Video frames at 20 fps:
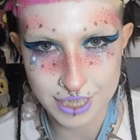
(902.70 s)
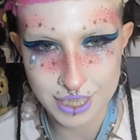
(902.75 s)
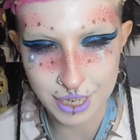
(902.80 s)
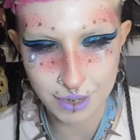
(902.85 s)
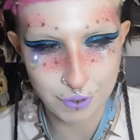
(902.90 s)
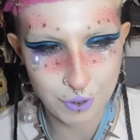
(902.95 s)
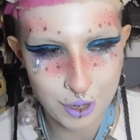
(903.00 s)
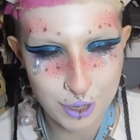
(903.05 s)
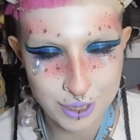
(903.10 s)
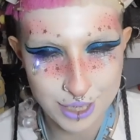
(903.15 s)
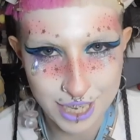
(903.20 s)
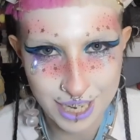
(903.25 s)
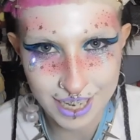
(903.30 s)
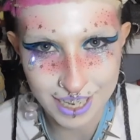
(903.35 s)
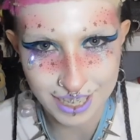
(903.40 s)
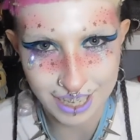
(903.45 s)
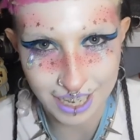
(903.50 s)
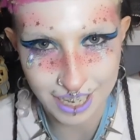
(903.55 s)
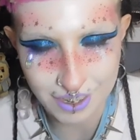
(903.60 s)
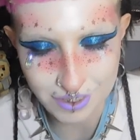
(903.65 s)
see if there's
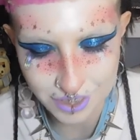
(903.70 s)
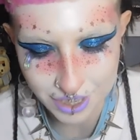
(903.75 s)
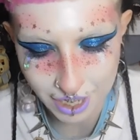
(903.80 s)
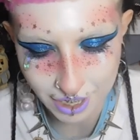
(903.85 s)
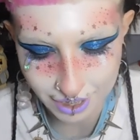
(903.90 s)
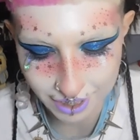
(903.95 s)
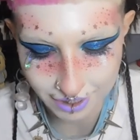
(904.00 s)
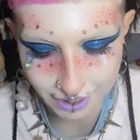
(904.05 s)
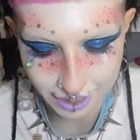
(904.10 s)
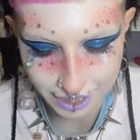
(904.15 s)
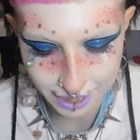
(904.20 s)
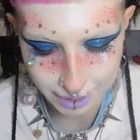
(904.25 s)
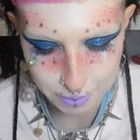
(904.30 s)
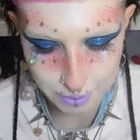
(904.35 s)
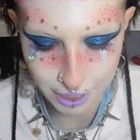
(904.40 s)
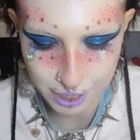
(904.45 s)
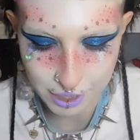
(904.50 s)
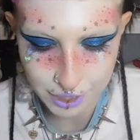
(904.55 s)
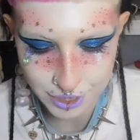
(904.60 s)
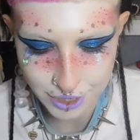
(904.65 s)
anything else I can link
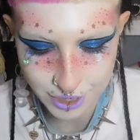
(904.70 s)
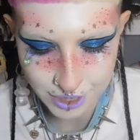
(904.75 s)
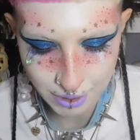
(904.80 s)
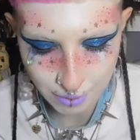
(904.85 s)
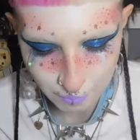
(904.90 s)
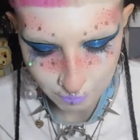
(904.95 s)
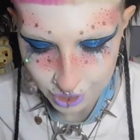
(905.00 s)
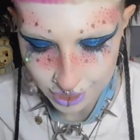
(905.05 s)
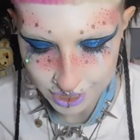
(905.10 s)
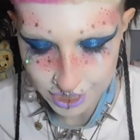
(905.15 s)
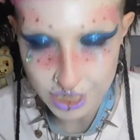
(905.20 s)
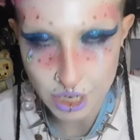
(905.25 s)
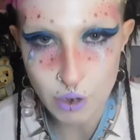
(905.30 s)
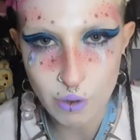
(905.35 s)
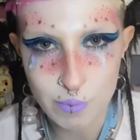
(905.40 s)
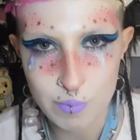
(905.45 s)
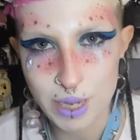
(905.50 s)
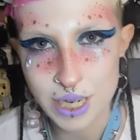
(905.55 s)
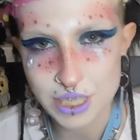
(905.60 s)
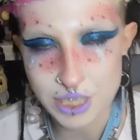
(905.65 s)
because she is
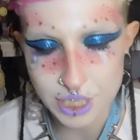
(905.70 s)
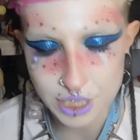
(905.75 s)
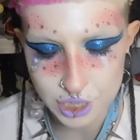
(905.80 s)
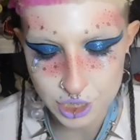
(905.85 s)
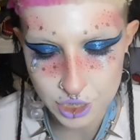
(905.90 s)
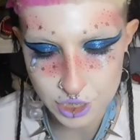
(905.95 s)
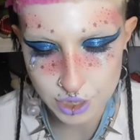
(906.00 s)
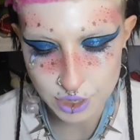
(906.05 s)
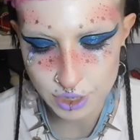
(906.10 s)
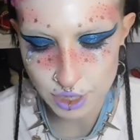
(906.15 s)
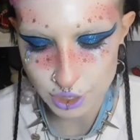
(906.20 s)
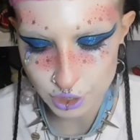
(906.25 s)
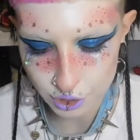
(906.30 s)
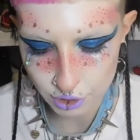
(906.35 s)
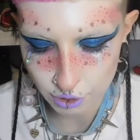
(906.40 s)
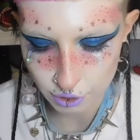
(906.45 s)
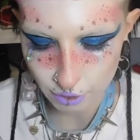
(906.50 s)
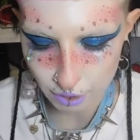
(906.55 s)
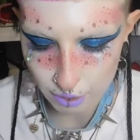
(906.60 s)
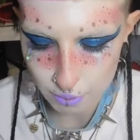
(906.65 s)
so amazing. She's such
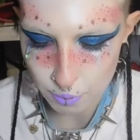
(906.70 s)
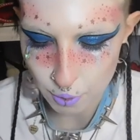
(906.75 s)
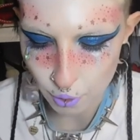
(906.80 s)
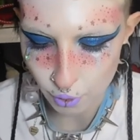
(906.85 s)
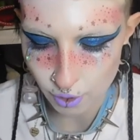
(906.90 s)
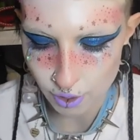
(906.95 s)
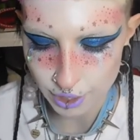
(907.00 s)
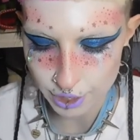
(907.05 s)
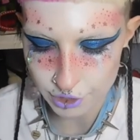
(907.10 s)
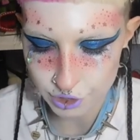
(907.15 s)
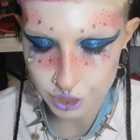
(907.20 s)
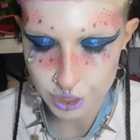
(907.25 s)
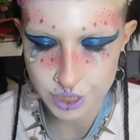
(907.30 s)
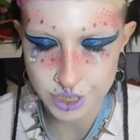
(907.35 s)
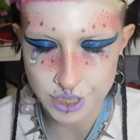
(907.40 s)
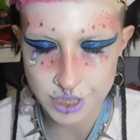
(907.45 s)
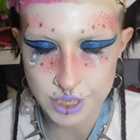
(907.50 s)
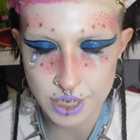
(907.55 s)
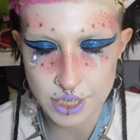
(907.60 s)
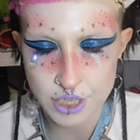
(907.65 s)
an incredible artist. She's
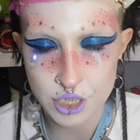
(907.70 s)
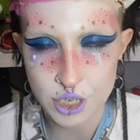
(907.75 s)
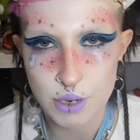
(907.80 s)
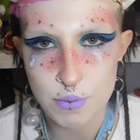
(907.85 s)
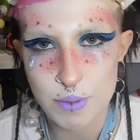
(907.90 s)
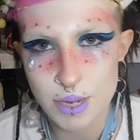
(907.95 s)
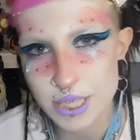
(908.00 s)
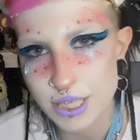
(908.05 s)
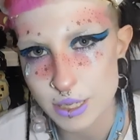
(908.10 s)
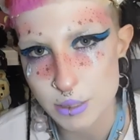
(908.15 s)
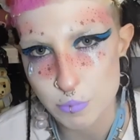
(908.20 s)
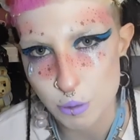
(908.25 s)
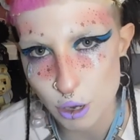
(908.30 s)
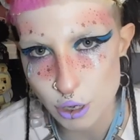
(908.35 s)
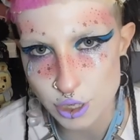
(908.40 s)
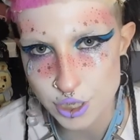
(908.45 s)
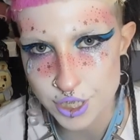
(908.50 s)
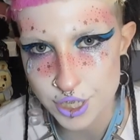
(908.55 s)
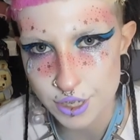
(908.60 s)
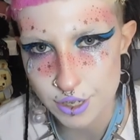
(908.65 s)
such an amazing
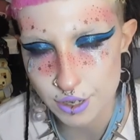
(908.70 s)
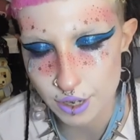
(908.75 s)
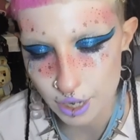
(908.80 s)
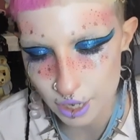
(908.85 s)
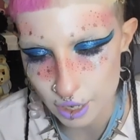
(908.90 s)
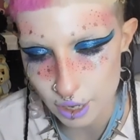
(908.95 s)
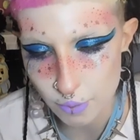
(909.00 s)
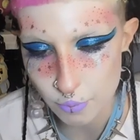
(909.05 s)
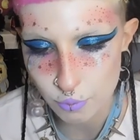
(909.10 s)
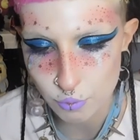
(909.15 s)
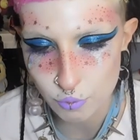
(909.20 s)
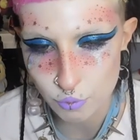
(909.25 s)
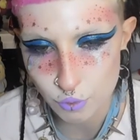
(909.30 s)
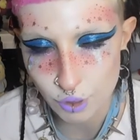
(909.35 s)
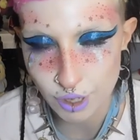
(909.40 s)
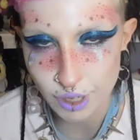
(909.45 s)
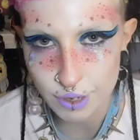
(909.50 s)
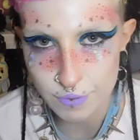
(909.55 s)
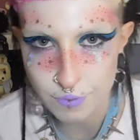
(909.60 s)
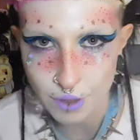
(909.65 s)
person and I
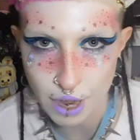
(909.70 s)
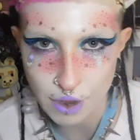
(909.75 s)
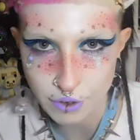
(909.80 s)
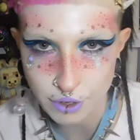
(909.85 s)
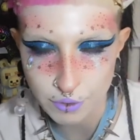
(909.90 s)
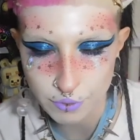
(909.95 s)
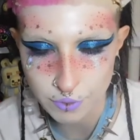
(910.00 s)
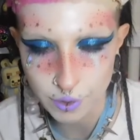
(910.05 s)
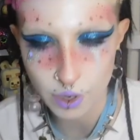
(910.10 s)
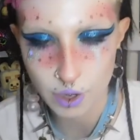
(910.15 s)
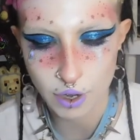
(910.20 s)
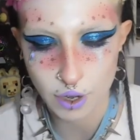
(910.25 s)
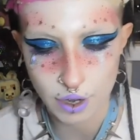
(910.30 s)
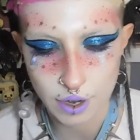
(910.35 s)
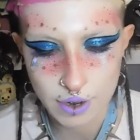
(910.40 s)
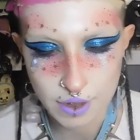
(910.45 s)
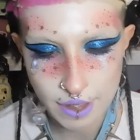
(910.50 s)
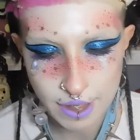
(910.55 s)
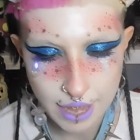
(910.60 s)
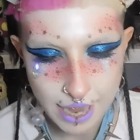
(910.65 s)
really value
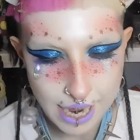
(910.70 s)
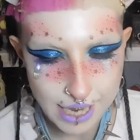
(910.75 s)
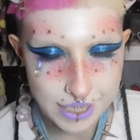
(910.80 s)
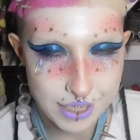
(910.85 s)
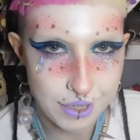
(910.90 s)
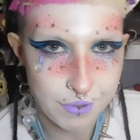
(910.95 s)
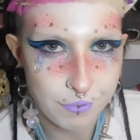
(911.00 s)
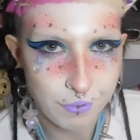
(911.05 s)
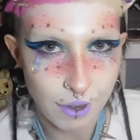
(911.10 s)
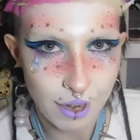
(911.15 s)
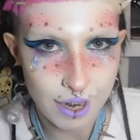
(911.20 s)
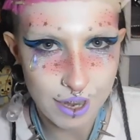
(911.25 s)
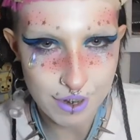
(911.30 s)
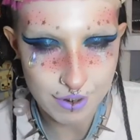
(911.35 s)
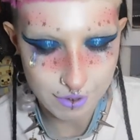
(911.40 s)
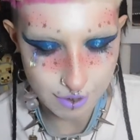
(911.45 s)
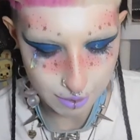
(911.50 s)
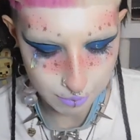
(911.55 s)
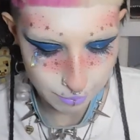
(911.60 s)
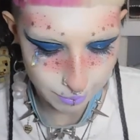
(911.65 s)
her as a
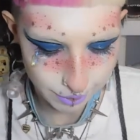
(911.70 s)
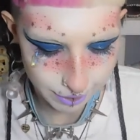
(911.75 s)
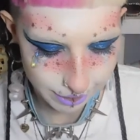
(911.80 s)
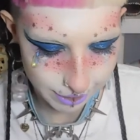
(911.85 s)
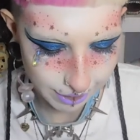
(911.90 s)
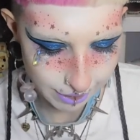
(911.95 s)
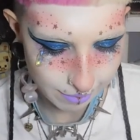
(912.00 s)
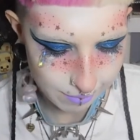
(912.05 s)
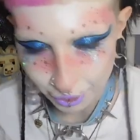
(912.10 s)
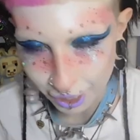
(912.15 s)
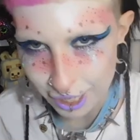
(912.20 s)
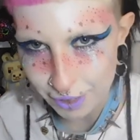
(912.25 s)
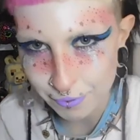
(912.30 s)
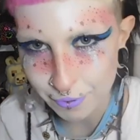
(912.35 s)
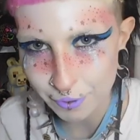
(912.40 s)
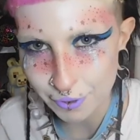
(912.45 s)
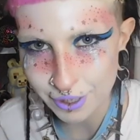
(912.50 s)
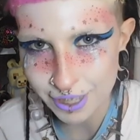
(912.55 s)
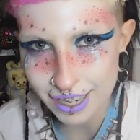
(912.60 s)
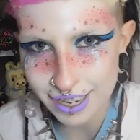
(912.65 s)
friend. I'm really
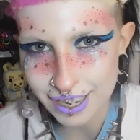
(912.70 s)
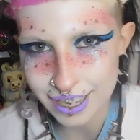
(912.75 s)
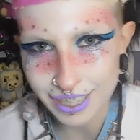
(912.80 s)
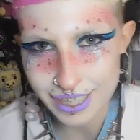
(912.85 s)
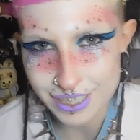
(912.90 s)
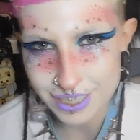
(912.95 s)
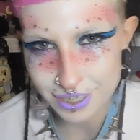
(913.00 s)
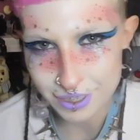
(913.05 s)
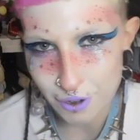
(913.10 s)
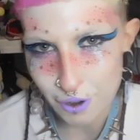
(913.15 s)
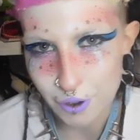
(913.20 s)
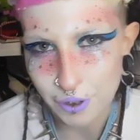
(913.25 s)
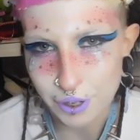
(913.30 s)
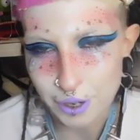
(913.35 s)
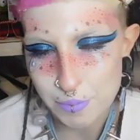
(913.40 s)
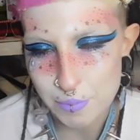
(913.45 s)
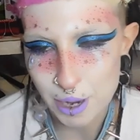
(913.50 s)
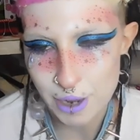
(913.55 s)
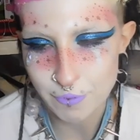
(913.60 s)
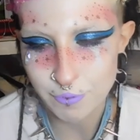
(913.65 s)
grateful that I get to call
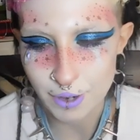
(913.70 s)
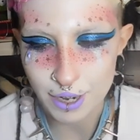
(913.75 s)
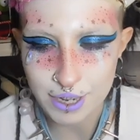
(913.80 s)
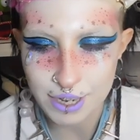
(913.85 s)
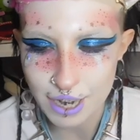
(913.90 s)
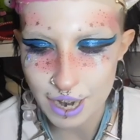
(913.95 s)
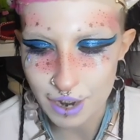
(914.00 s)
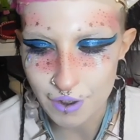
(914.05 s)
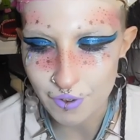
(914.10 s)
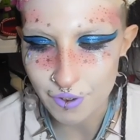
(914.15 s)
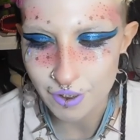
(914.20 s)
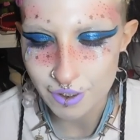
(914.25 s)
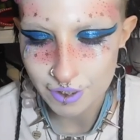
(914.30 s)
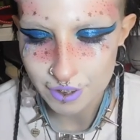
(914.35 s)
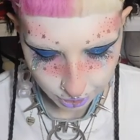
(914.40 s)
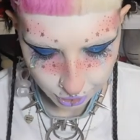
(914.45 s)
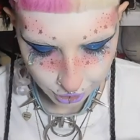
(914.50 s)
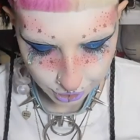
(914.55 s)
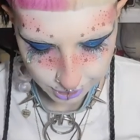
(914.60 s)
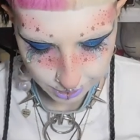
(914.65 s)
her my friend now.
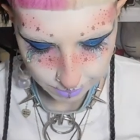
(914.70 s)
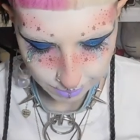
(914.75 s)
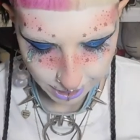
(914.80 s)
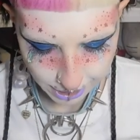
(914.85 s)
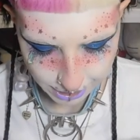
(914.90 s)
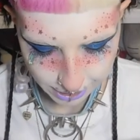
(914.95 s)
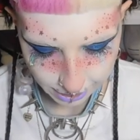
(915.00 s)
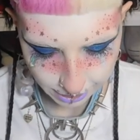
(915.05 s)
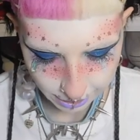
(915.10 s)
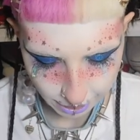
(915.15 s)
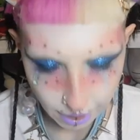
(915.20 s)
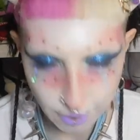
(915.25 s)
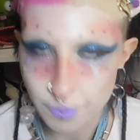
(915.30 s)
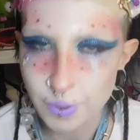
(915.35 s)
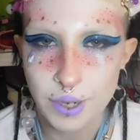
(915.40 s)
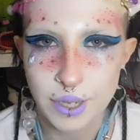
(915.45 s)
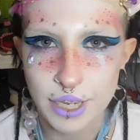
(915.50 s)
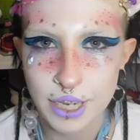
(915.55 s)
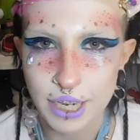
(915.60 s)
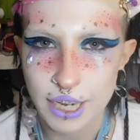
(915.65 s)
She's amazing. I
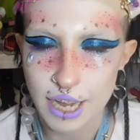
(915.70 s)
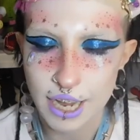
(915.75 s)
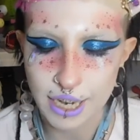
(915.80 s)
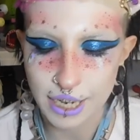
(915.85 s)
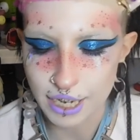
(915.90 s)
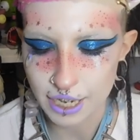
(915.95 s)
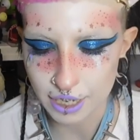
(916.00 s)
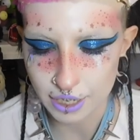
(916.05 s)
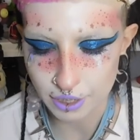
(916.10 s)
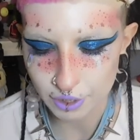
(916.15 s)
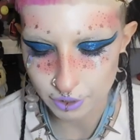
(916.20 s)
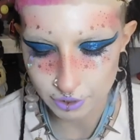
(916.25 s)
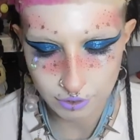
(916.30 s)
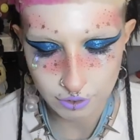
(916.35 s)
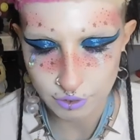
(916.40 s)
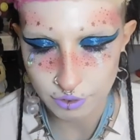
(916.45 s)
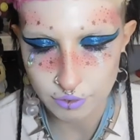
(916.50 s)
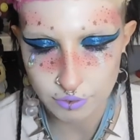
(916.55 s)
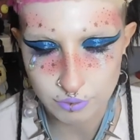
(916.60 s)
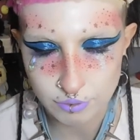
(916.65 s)
really, I can't
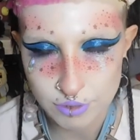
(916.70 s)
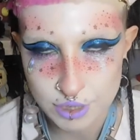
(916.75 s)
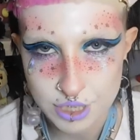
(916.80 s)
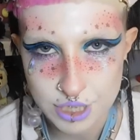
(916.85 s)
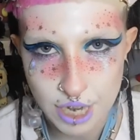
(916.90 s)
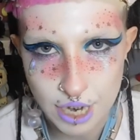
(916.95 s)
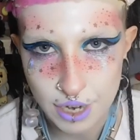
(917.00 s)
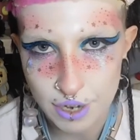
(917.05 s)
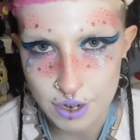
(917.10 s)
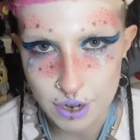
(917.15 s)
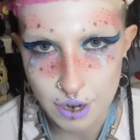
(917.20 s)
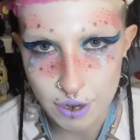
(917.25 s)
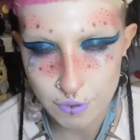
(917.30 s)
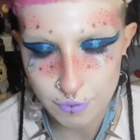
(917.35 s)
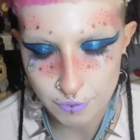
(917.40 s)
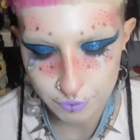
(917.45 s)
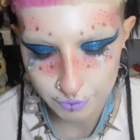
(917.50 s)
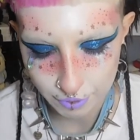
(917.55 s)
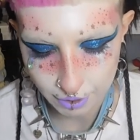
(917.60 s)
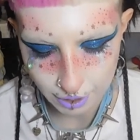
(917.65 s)
say
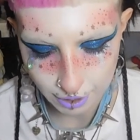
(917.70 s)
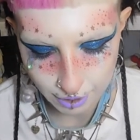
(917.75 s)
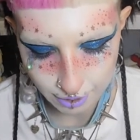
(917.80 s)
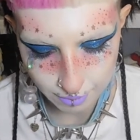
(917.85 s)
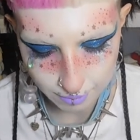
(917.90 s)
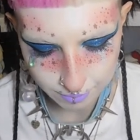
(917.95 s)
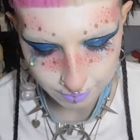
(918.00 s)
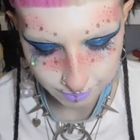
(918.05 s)
enough. Um,